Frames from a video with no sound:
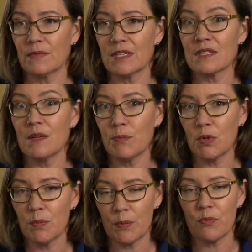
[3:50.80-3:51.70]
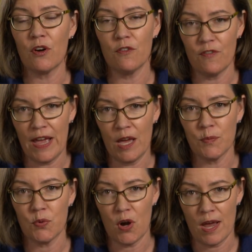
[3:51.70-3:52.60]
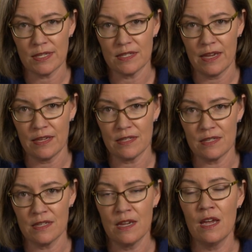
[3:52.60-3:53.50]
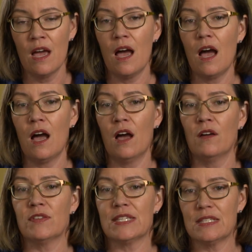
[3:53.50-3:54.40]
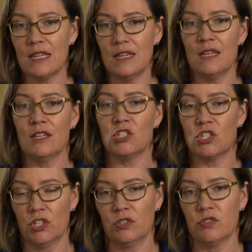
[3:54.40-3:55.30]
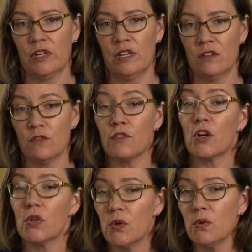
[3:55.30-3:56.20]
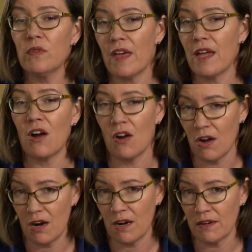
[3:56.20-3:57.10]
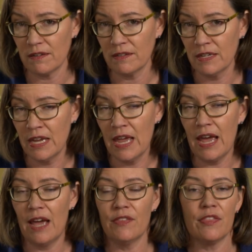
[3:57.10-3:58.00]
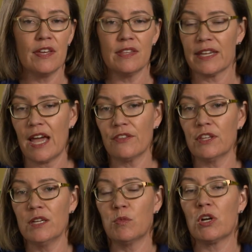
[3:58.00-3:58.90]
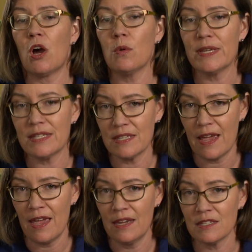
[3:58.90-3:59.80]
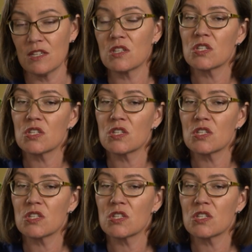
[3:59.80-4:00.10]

simple but profound process of seeing children for who they are. And the thing that Kathleen would always say is it's